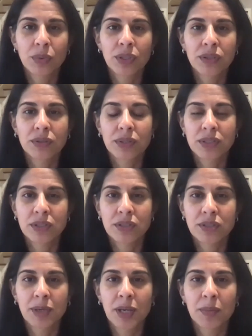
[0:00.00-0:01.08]
with
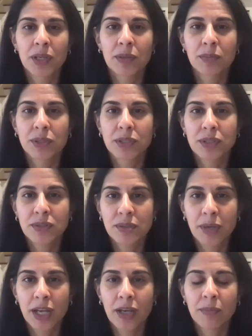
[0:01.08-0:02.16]
trastuzumab and
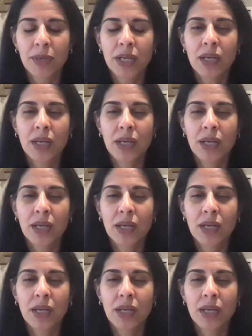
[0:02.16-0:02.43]
pertuzumab.